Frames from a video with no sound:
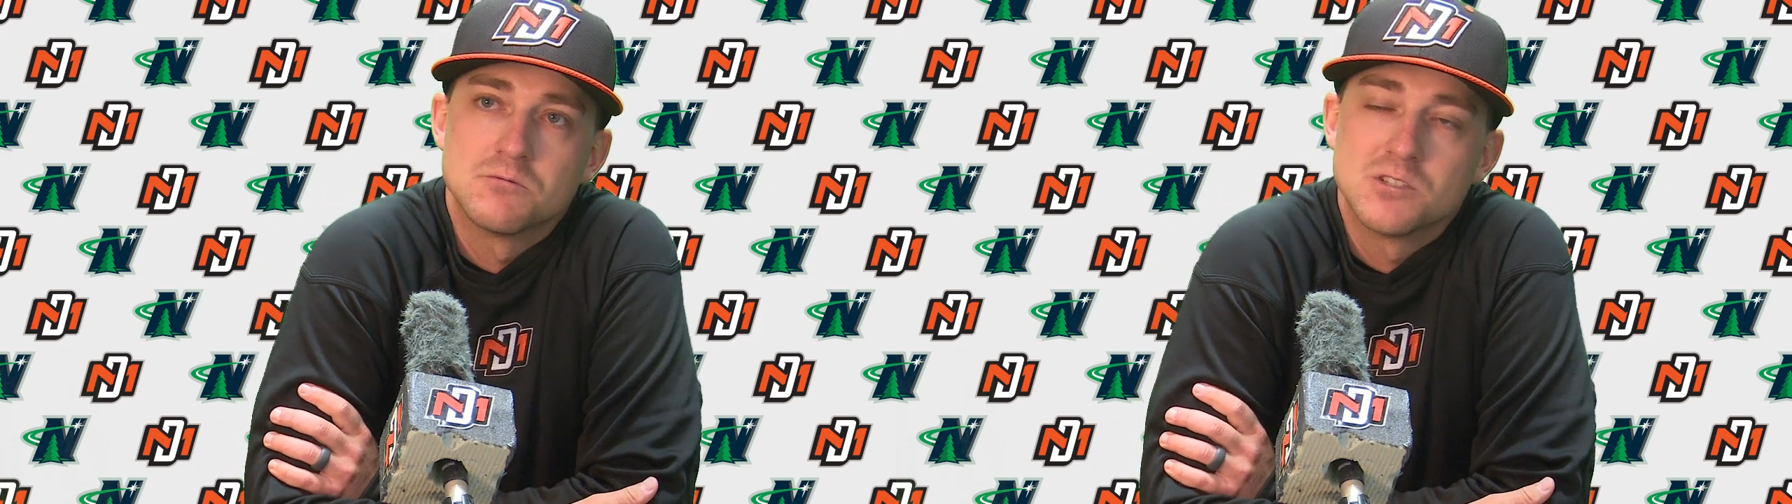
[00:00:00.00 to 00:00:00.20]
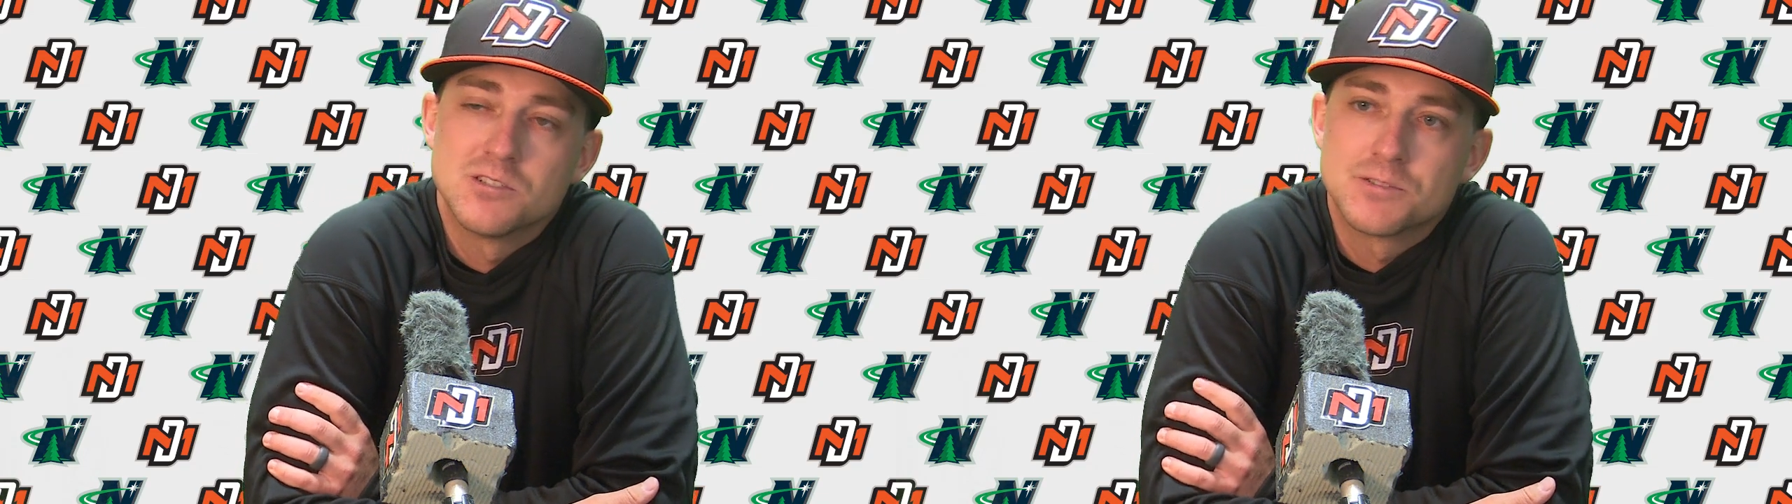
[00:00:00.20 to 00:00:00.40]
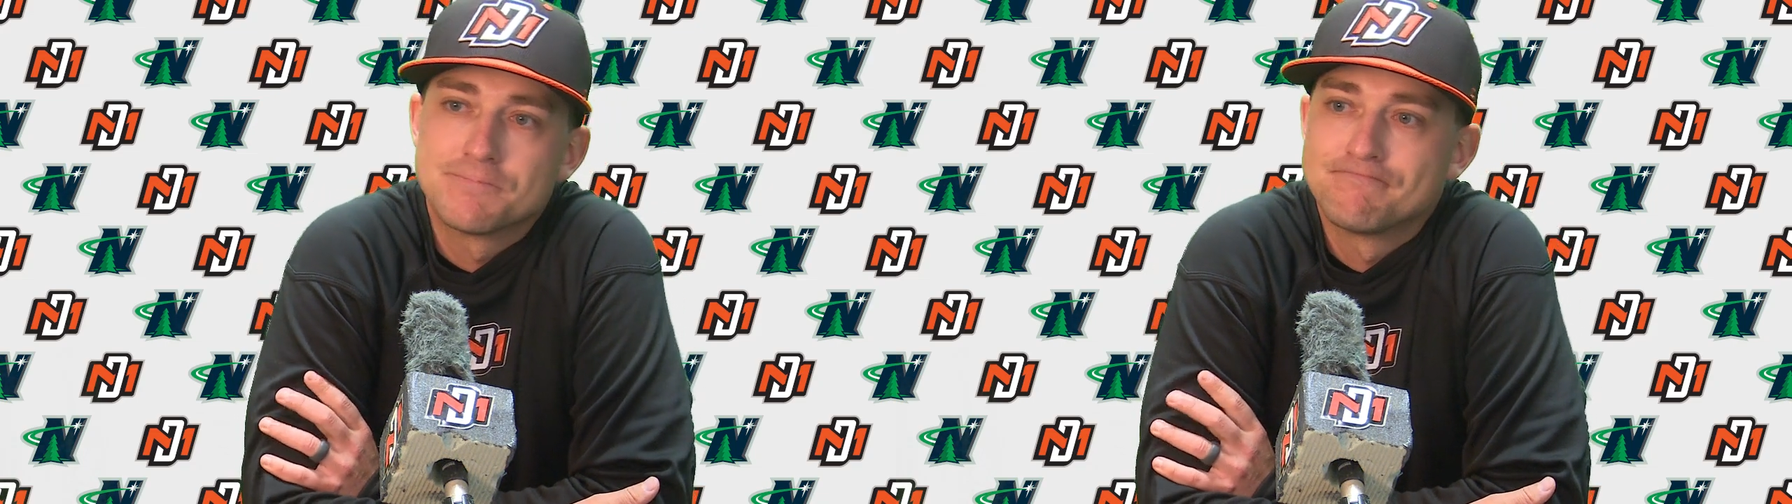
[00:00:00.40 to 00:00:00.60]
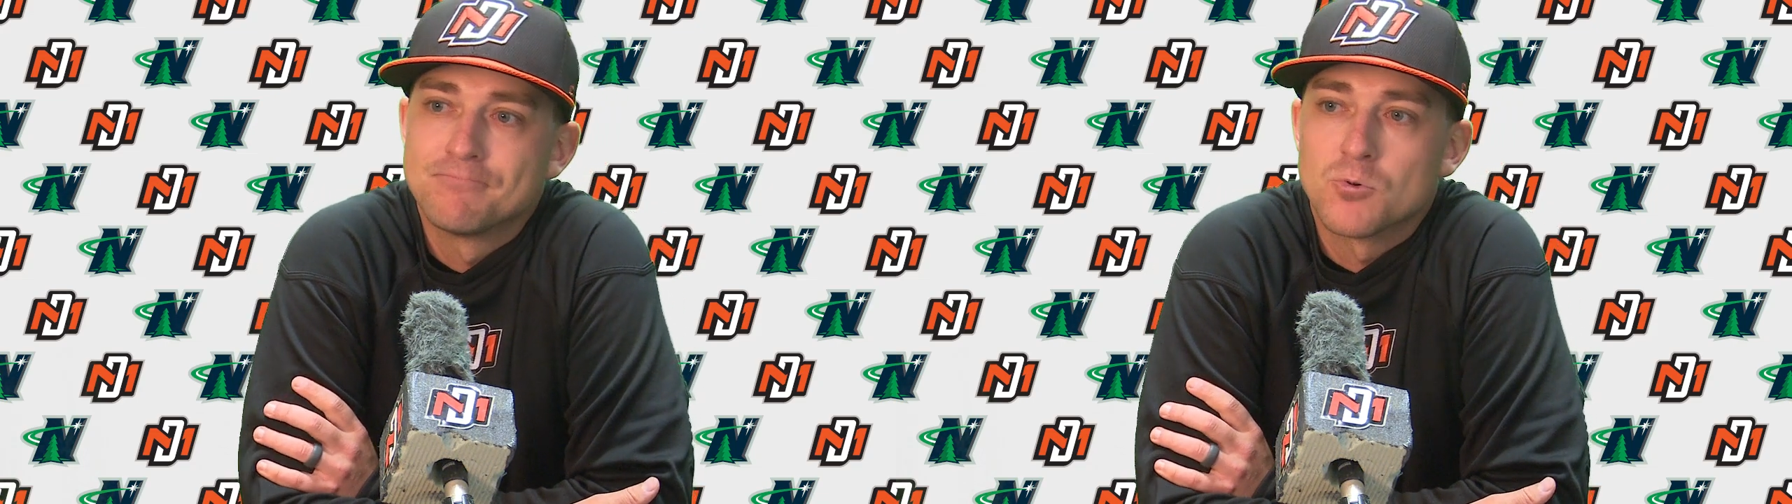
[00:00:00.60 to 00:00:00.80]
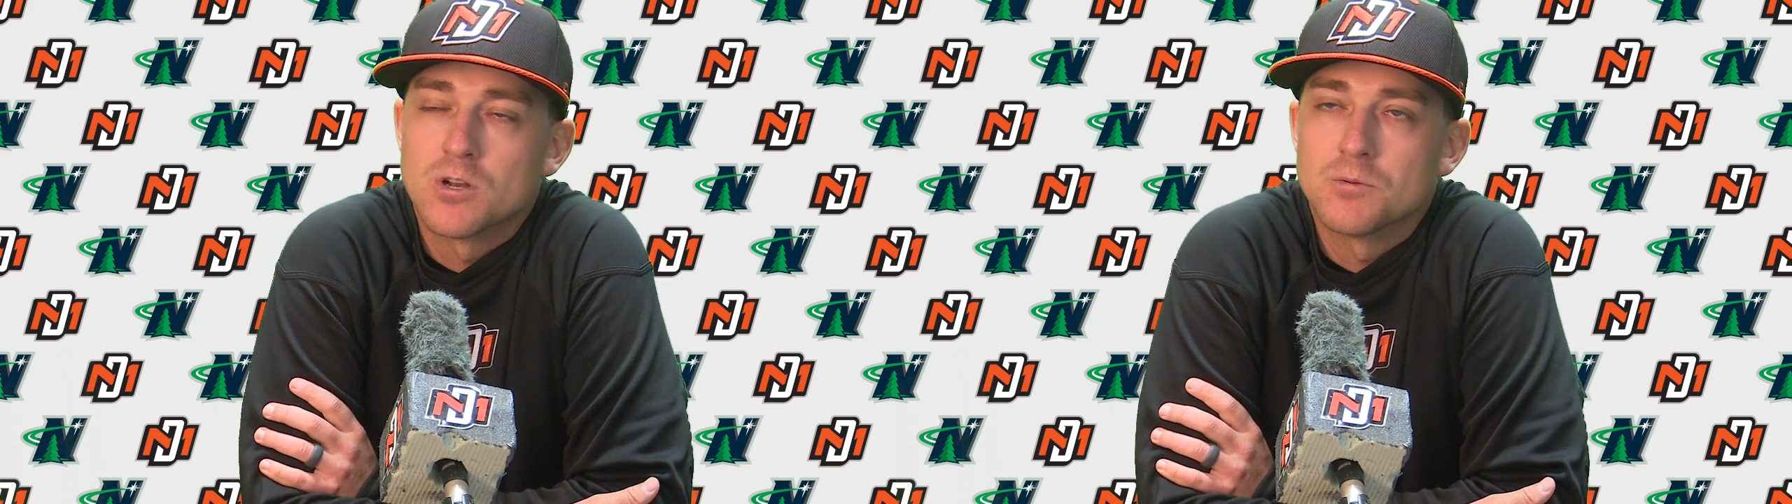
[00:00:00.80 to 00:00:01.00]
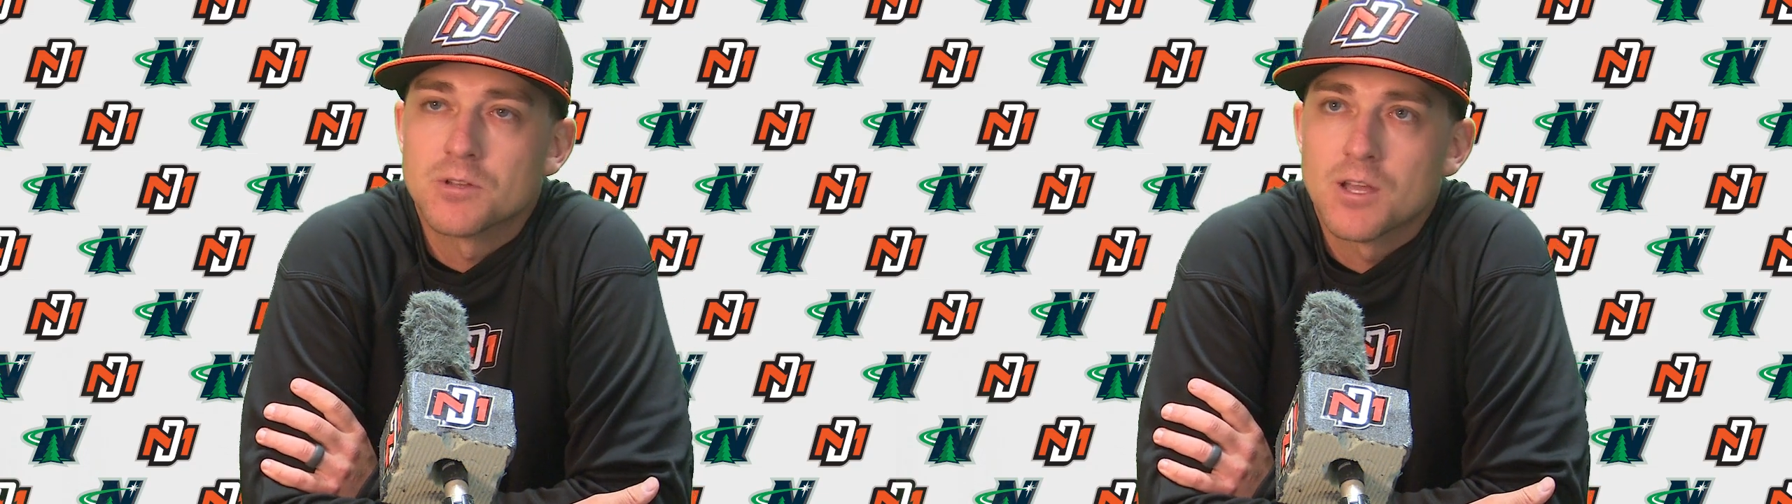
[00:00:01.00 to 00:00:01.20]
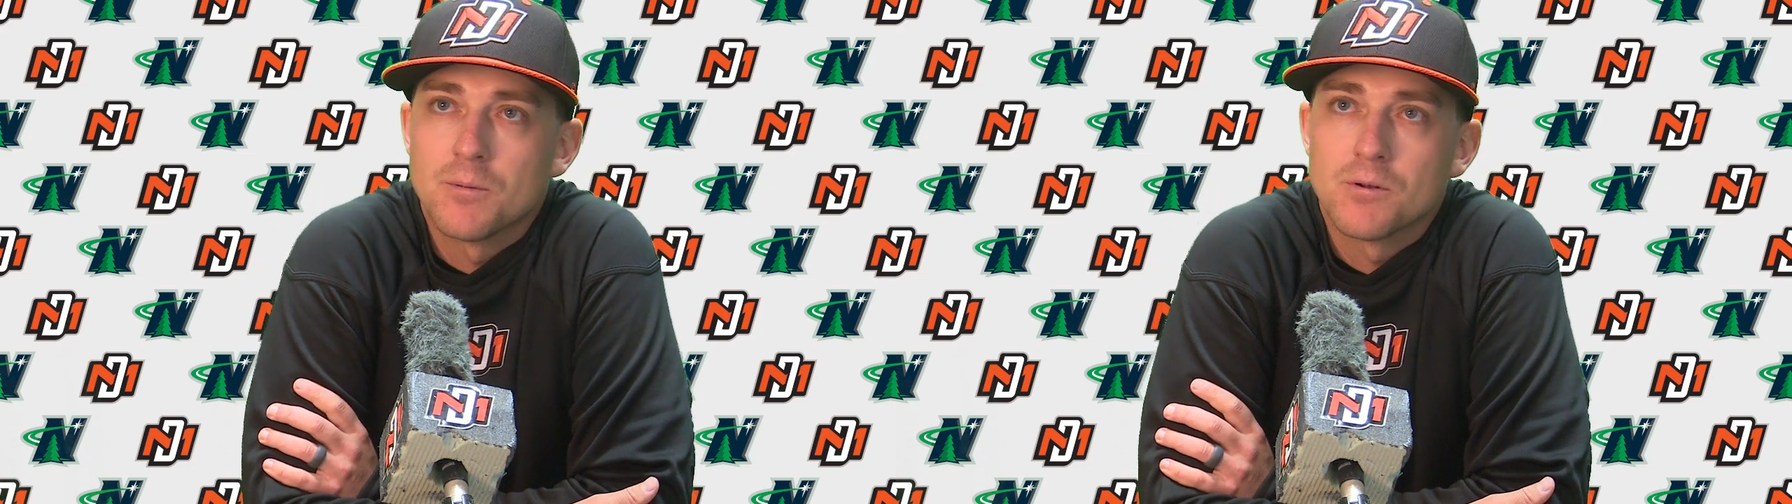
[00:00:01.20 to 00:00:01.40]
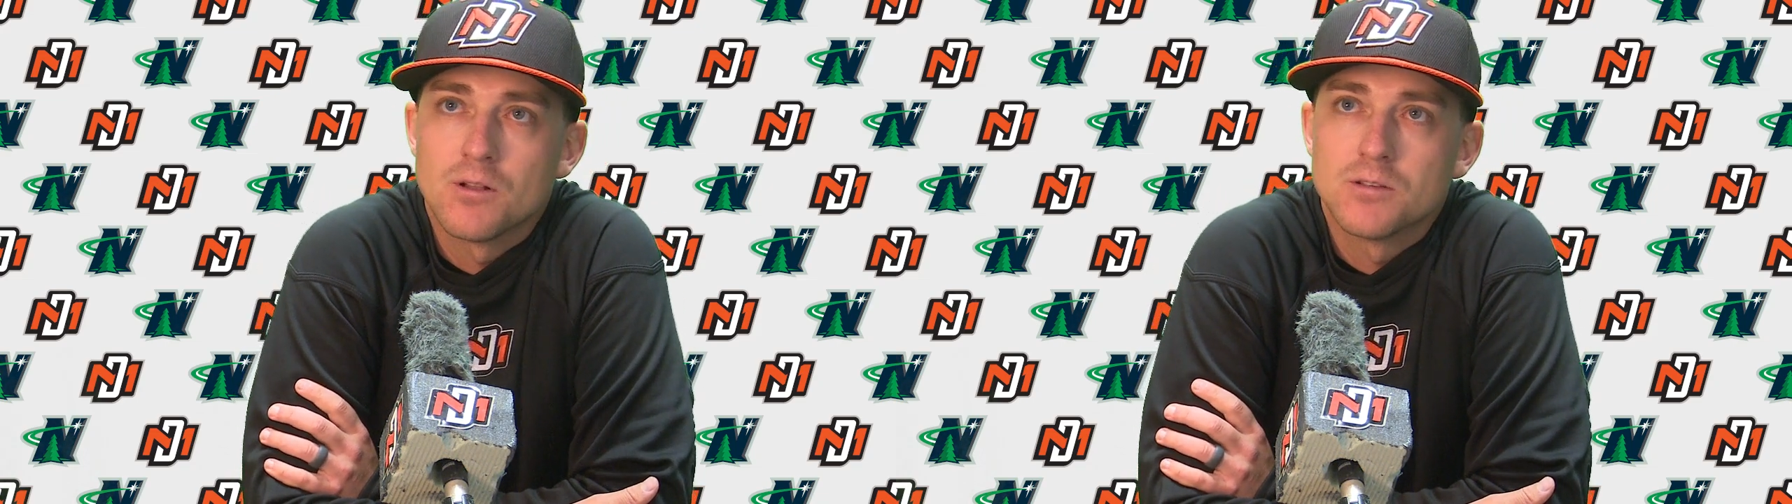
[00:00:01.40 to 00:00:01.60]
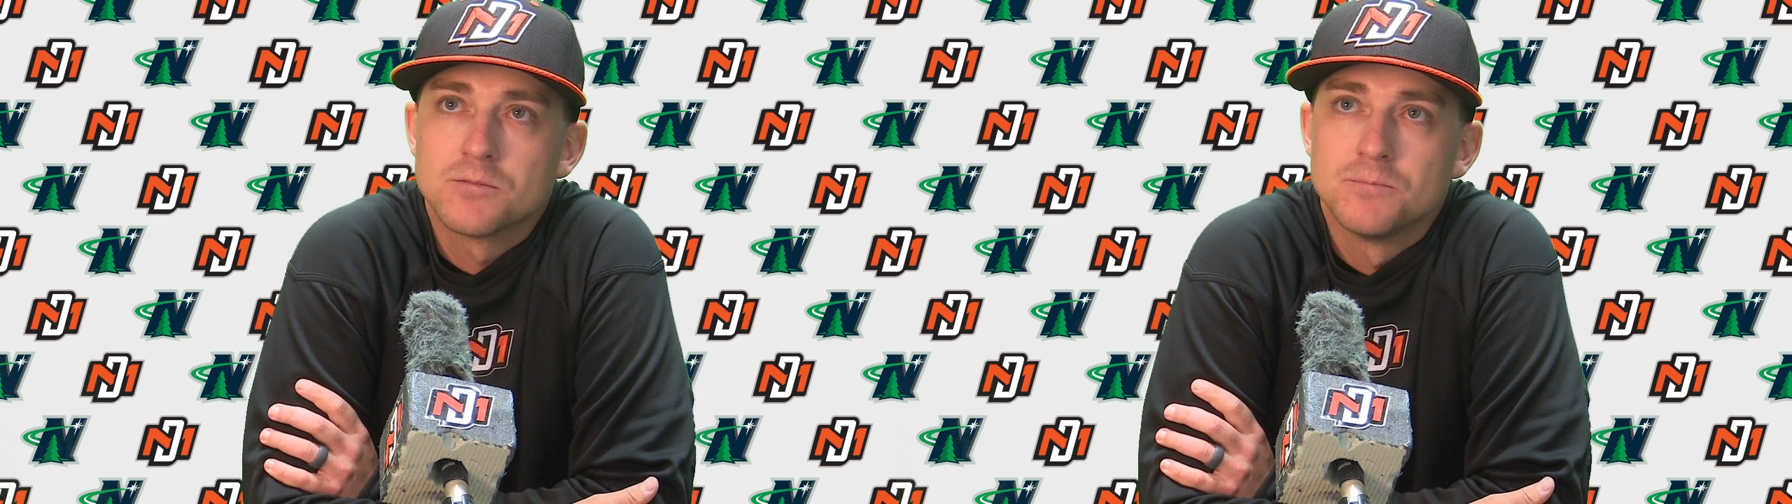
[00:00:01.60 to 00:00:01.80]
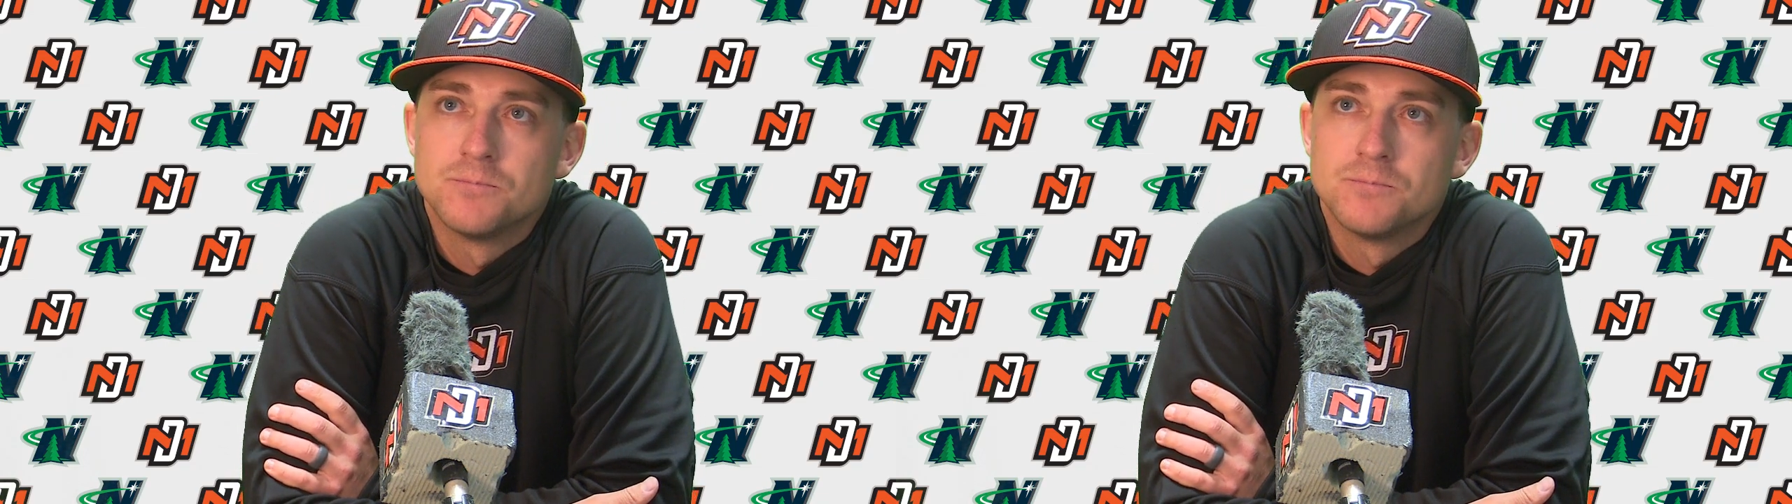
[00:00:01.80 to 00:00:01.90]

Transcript: and we just weren't able to capitalize.